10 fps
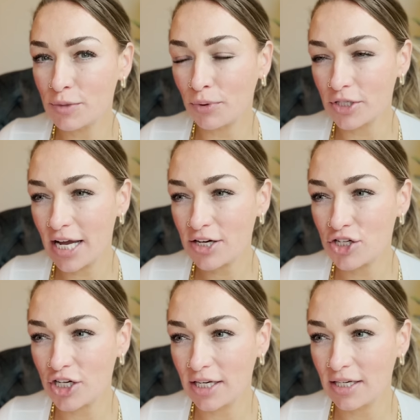
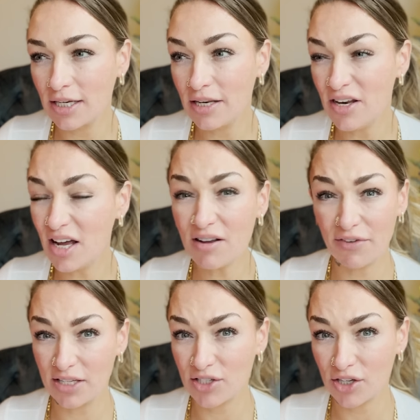protection, none of
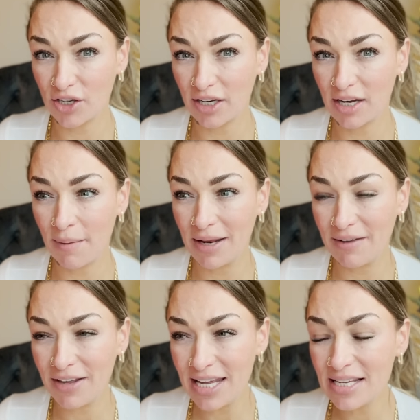it's good. I mean,
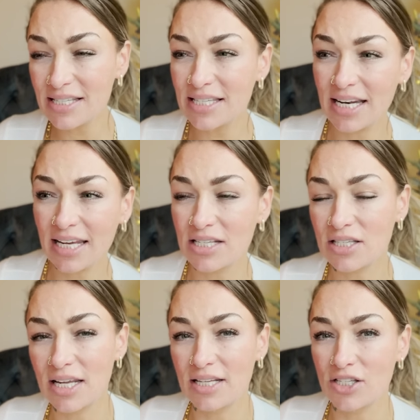if he is sitting in,
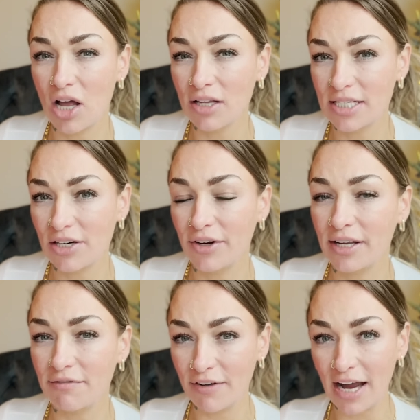in solitary
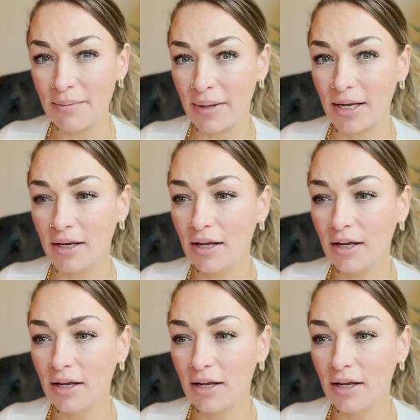confinement